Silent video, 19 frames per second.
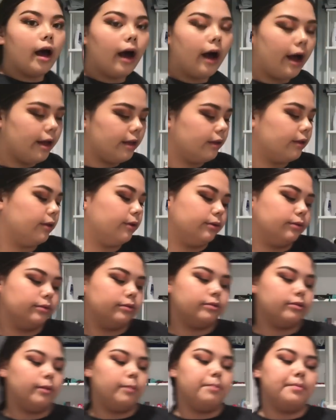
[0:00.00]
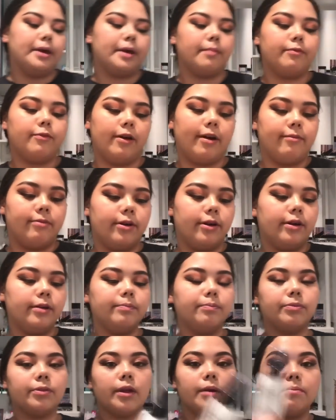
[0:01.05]
I use Makeup Forever
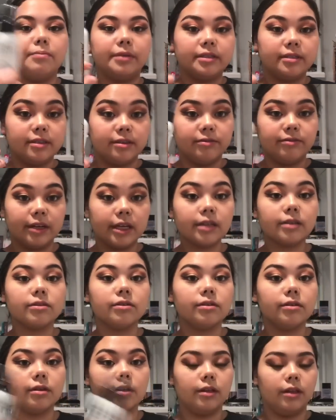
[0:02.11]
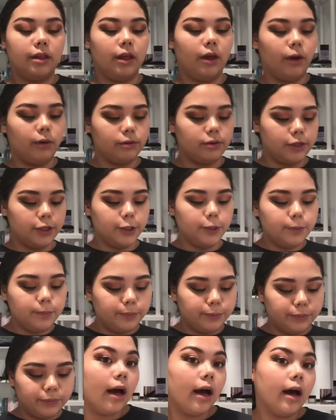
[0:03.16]
Mist and Fix, the O2.
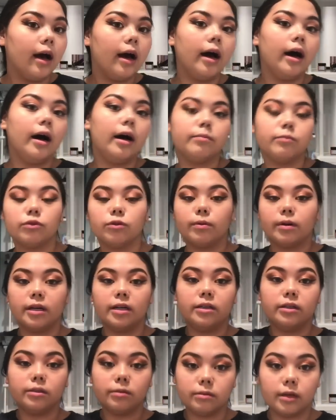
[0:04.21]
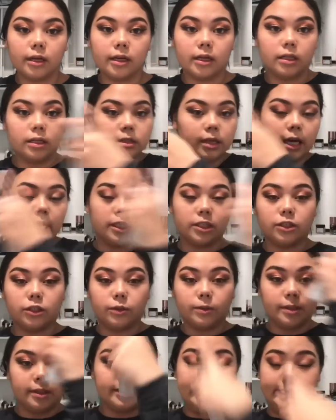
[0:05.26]
So what I do is I just
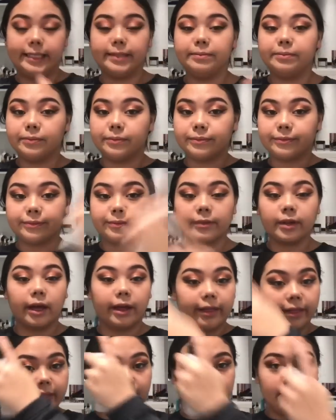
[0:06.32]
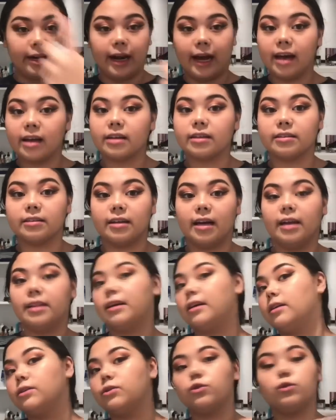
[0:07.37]
do a T, and then an X, and
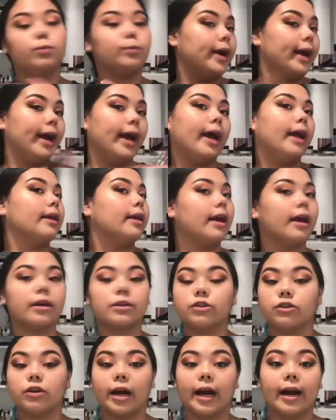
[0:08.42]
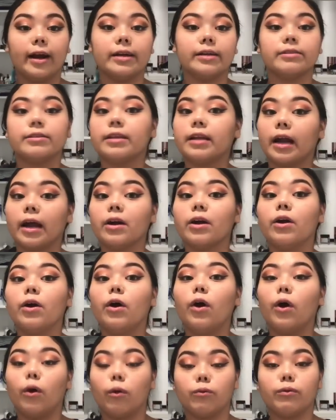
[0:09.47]
then spray any extra areas that I
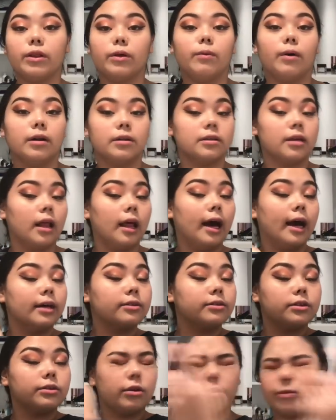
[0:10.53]
really want to last.